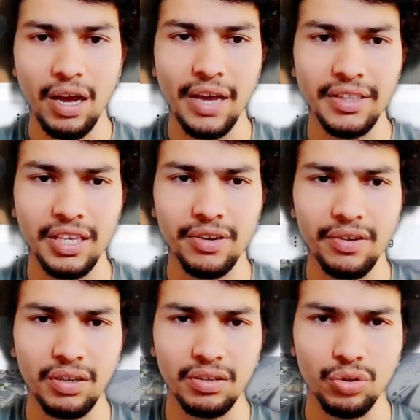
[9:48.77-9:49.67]
I
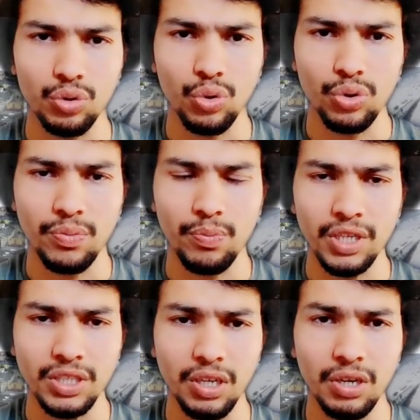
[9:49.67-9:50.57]
think those
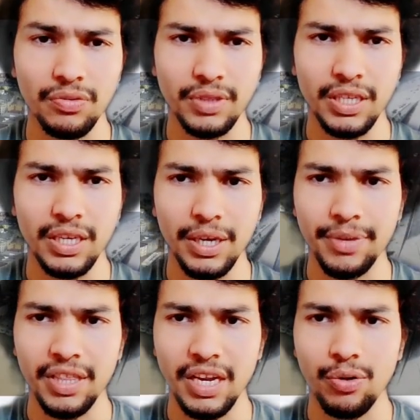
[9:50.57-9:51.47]
most of the
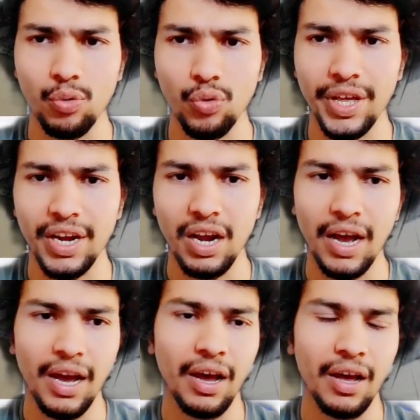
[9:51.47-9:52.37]
imagery were
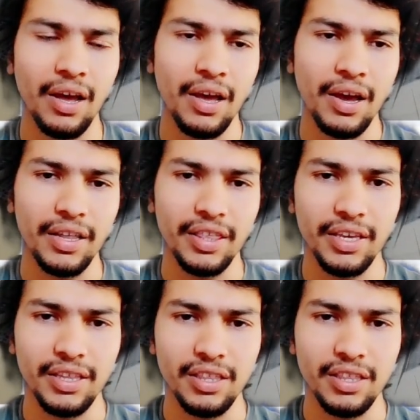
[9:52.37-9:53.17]
I think it's